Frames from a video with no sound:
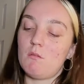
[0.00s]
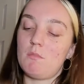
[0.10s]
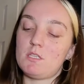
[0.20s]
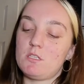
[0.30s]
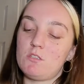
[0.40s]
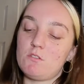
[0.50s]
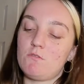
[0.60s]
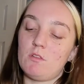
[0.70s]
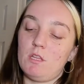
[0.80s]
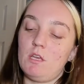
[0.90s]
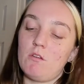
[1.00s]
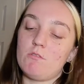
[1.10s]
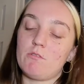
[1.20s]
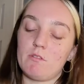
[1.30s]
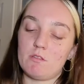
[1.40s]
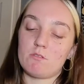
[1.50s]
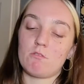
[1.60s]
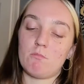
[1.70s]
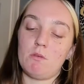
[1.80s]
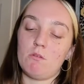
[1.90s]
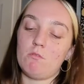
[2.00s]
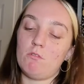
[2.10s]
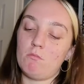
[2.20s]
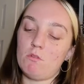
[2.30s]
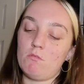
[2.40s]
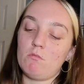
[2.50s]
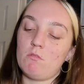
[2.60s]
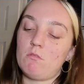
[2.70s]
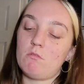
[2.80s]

Messages for Leo during the Scorpio New Moon.